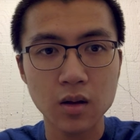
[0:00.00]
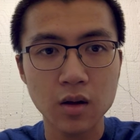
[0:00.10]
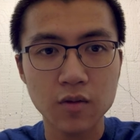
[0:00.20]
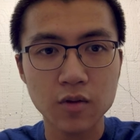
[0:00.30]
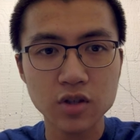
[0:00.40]

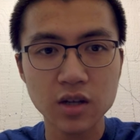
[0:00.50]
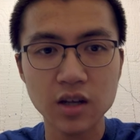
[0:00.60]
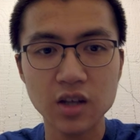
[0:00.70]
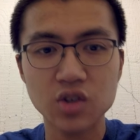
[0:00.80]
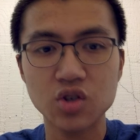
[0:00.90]
first I
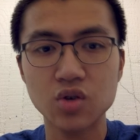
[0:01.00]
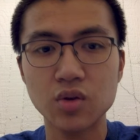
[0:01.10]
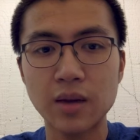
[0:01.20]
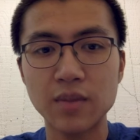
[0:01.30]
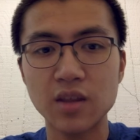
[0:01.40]
need to
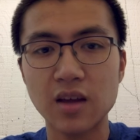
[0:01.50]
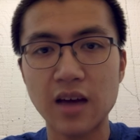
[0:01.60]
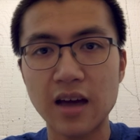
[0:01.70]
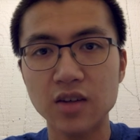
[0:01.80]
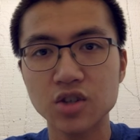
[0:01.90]
empty the
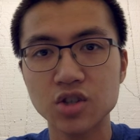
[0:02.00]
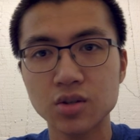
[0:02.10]
cache.